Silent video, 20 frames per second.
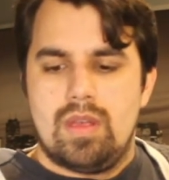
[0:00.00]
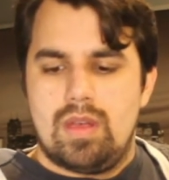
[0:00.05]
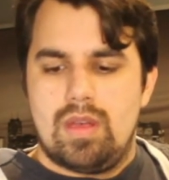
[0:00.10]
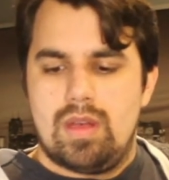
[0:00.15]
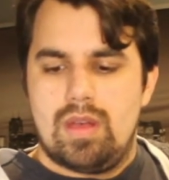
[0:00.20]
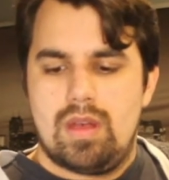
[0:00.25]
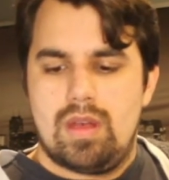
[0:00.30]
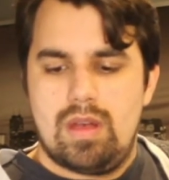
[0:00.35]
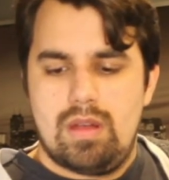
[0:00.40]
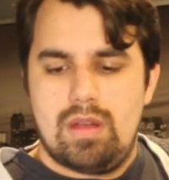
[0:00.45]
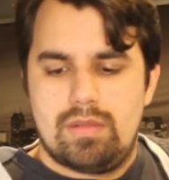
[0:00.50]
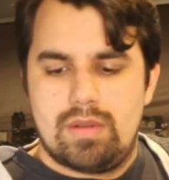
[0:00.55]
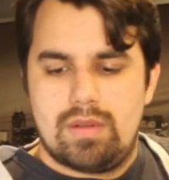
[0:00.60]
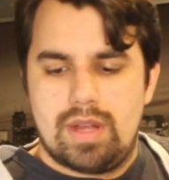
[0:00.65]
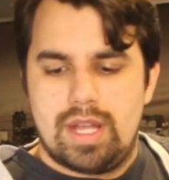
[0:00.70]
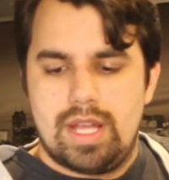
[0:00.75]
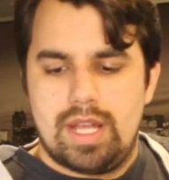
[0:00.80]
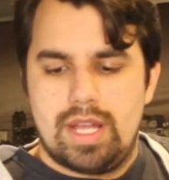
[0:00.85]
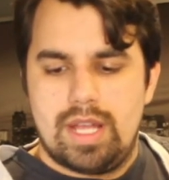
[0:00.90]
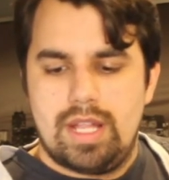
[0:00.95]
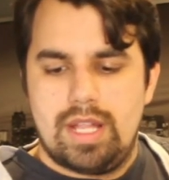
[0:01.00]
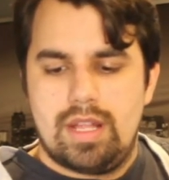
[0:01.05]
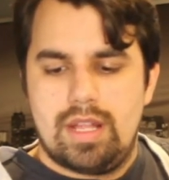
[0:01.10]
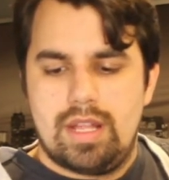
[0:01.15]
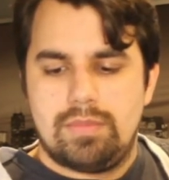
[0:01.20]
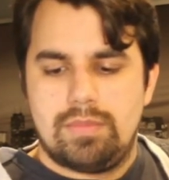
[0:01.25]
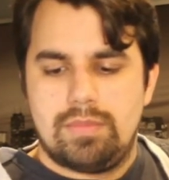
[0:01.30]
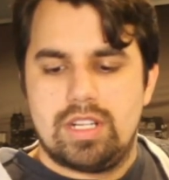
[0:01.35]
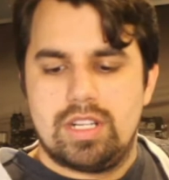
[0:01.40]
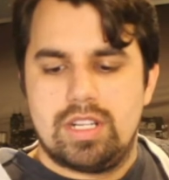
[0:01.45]
Alright, I'm gonna
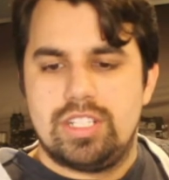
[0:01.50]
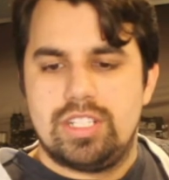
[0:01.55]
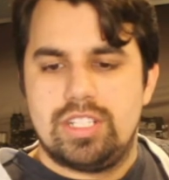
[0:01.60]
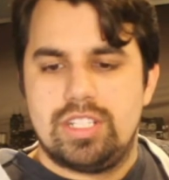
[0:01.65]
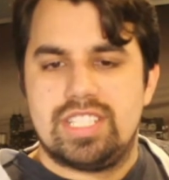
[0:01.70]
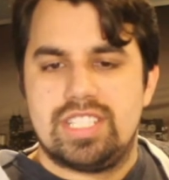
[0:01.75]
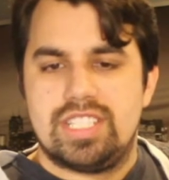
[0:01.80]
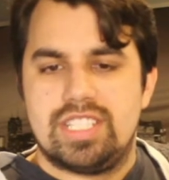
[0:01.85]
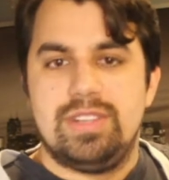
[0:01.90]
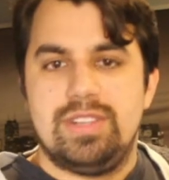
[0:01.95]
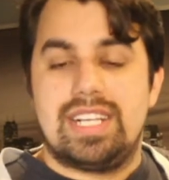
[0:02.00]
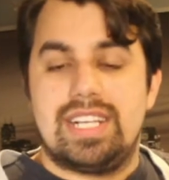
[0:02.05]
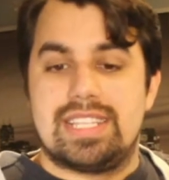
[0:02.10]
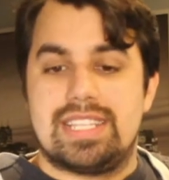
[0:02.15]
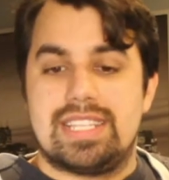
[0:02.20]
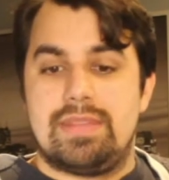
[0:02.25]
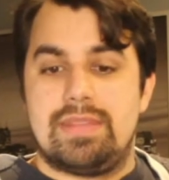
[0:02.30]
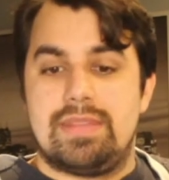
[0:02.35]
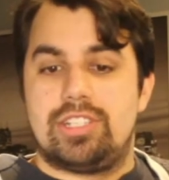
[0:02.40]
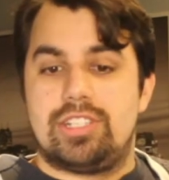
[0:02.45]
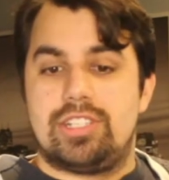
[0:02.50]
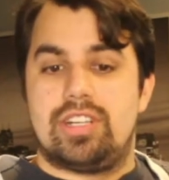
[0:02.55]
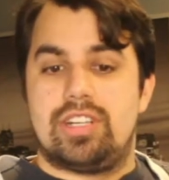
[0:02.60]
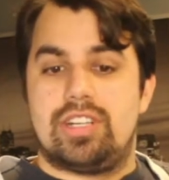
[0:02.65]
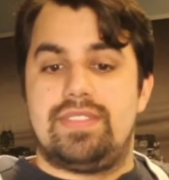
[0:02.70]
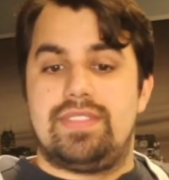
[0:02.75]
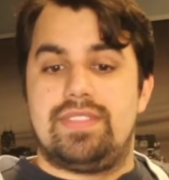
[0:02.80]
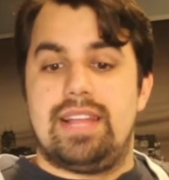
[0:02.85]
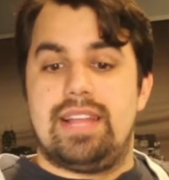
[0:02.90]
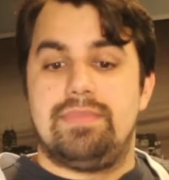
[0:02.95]
just mute it because I'm not sure if that
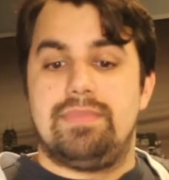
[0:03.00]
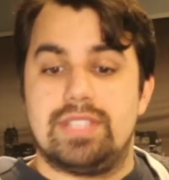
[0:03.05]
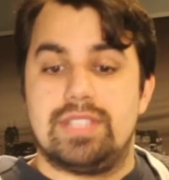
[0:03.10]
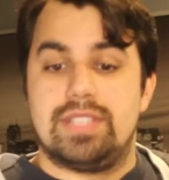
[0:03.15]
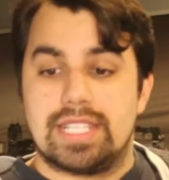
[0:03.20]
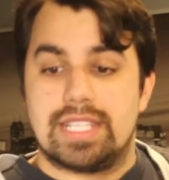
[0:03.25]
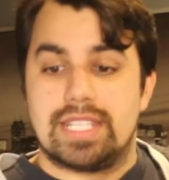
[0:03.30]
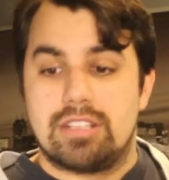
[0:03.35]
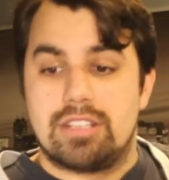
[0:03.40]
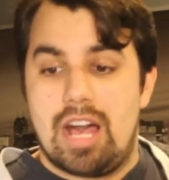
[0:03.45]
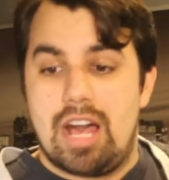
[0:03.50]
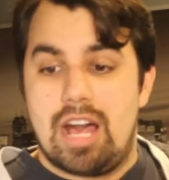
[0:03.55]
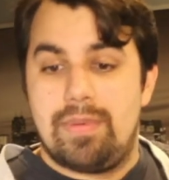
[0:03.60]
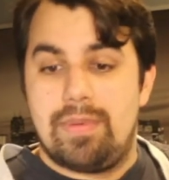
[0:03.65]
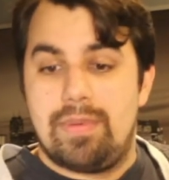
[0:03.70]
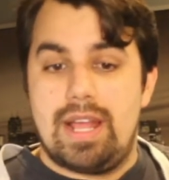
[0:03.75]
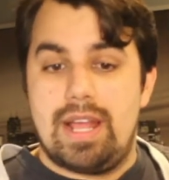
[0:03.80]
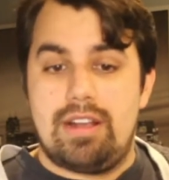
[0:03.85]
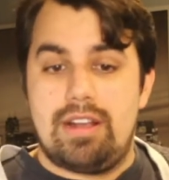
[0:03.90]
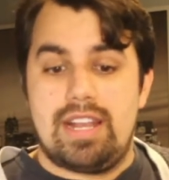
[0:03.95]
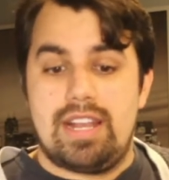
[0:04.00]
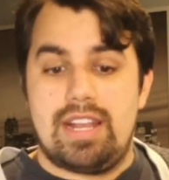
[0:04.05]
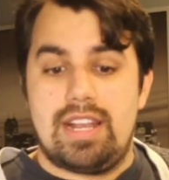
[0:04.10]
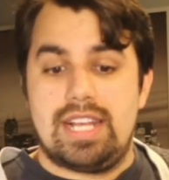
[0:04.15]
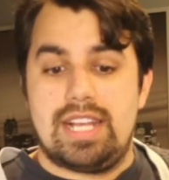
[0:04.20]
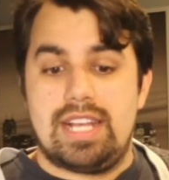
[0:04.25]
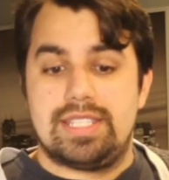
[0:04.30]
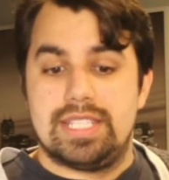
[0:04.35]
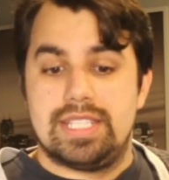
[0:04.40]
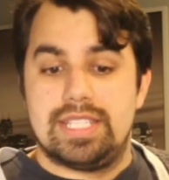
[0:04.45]
music is copyrighted or not,
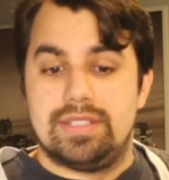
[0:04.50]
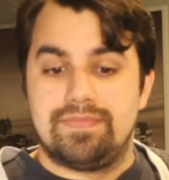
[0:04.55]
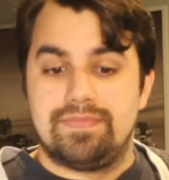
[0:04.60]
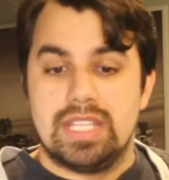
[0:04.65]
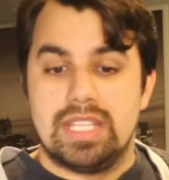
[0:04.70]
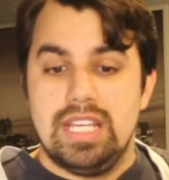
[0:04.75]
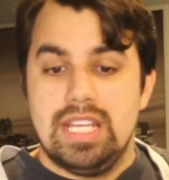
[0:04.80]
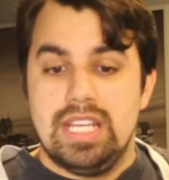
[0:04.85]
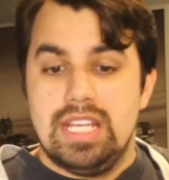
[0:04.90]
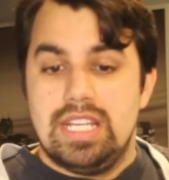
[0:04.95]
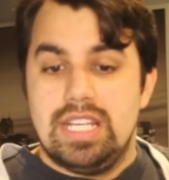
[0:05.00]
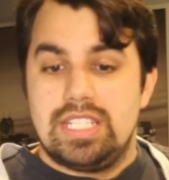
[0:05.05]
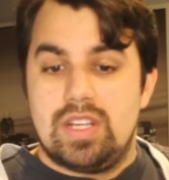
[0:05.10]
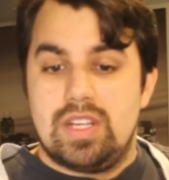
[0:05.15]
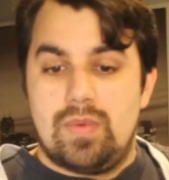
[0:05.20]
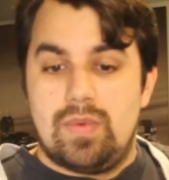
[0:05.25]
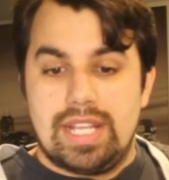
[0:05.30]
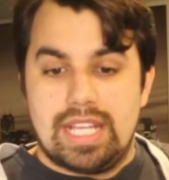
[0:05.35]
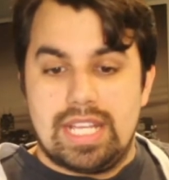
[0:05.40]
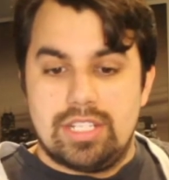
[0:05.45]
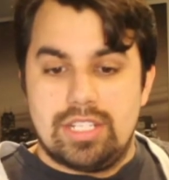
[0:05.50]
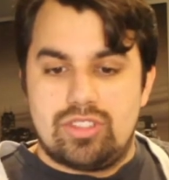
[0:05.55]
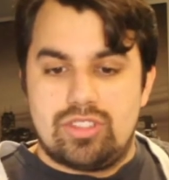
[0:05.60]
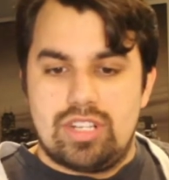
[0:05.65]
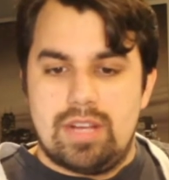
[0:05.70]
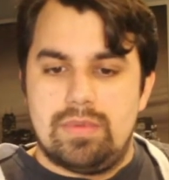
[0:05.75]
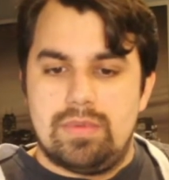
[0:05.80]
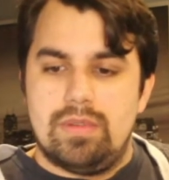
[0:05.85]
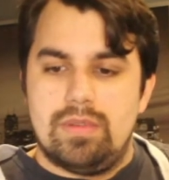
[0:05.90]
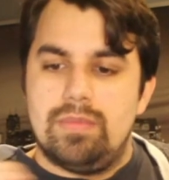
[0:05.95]
so don't want to get in
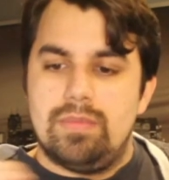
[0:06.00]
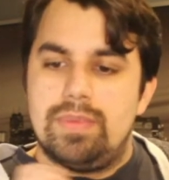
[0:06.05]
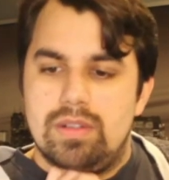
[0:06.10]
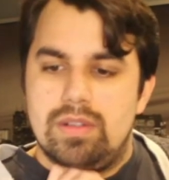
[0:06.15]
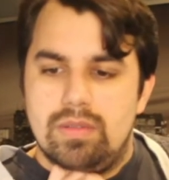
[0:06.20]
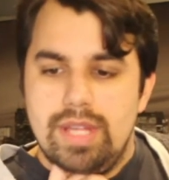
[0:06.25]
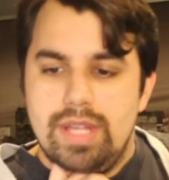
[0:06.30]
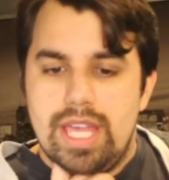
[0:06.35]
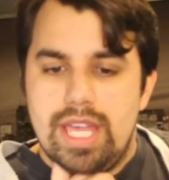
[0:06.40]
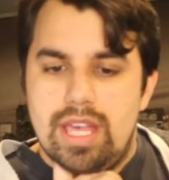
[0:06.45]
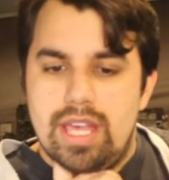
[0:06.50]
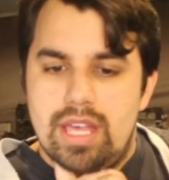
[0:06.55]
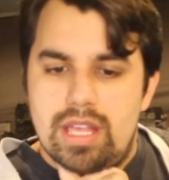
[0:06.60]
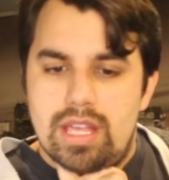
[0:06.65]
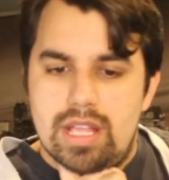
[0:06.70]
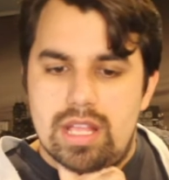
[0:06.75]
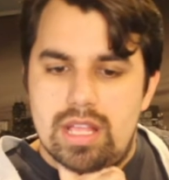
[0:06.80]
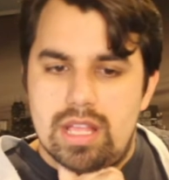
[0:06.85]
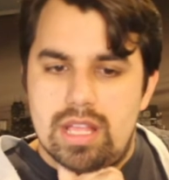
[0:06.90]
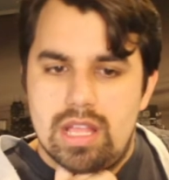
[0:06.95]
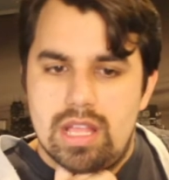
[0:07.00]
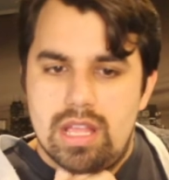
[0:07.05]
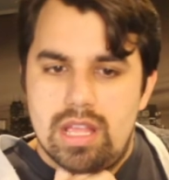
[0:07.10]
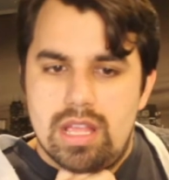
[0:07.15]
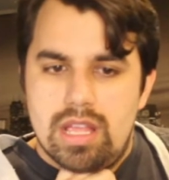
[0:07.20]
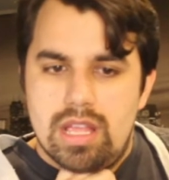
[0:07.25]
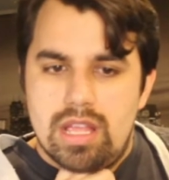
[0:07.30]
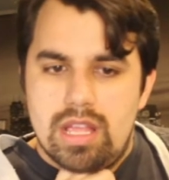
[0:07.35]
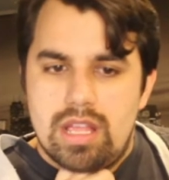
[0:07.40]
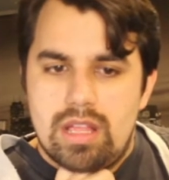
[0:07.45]
trouble. But well,
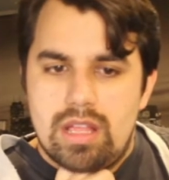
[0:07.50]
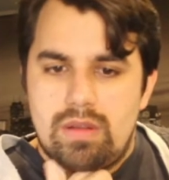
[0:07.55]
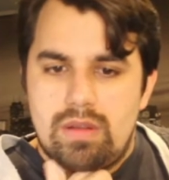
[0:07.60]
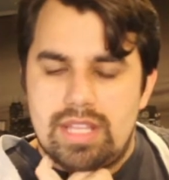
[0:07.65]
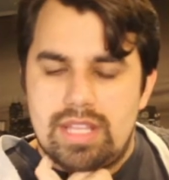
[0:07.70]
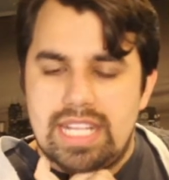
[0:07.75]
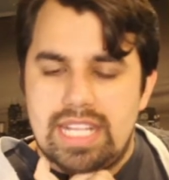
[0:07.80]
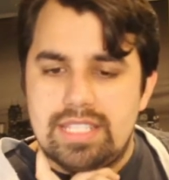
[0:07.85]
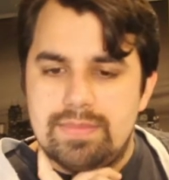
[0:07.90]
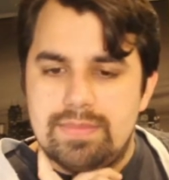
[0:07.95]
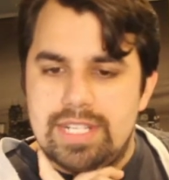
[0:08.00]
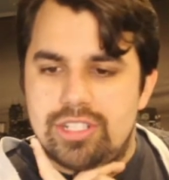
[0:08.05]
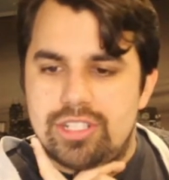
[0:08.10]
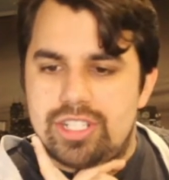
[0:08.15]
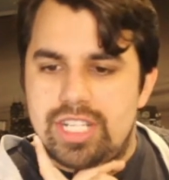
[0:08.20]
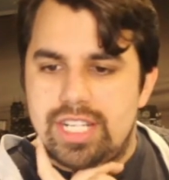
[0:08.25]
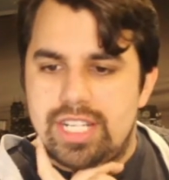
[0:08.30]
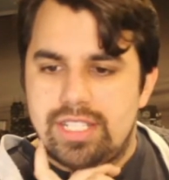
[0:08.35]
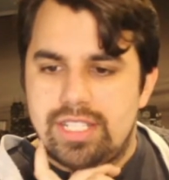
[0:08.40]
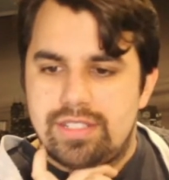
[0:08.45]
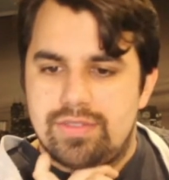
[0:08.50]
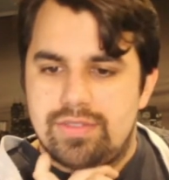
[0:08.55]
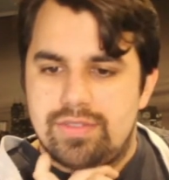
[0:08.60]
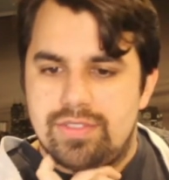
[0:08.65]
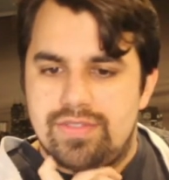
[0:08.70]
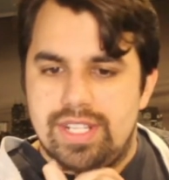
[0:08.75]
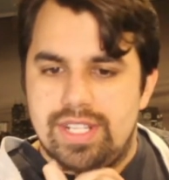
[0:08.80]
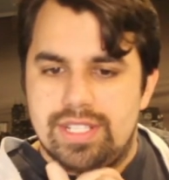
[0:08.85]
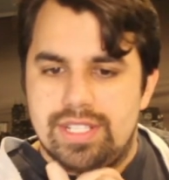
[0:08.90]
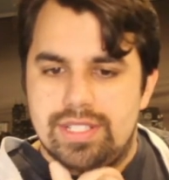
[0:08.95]
that's a major change for
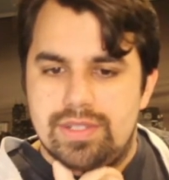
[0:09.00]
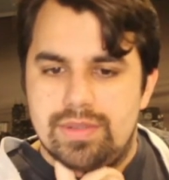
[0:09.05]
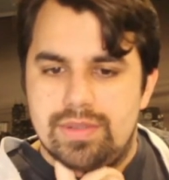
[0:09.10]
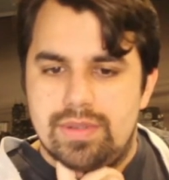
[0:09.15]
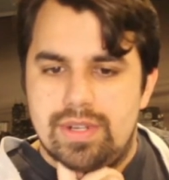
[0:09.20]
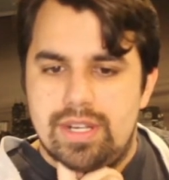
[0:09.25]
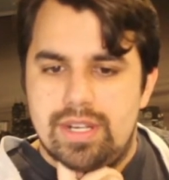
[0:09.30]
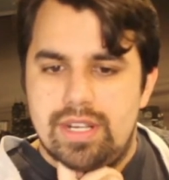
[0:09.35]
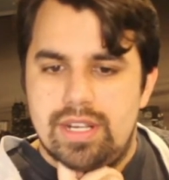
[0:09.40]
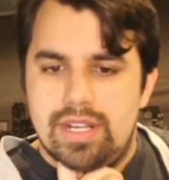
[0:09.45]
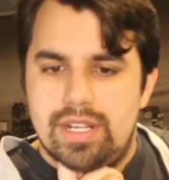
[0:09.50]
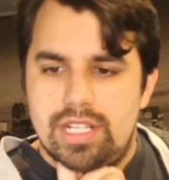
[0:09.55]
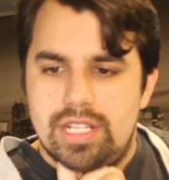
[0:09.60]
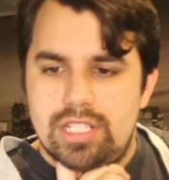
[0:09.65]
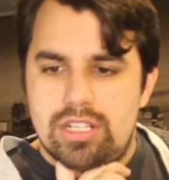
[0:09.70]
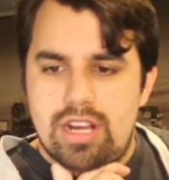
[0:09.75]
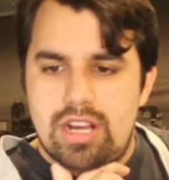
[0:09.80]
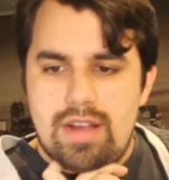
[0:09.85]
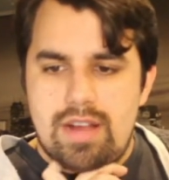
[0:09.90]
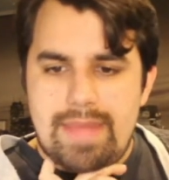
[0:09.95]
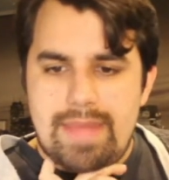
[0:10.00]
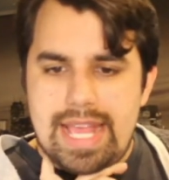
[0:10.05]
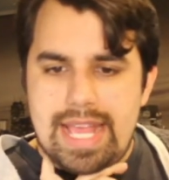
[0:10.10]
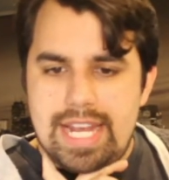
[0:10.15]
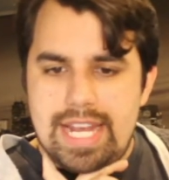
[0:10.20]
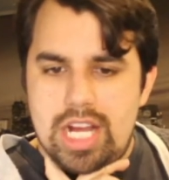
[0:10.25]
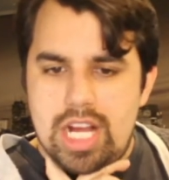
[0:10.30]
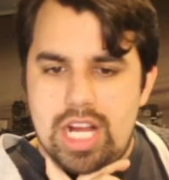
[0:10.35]
Venusaur. Charmander!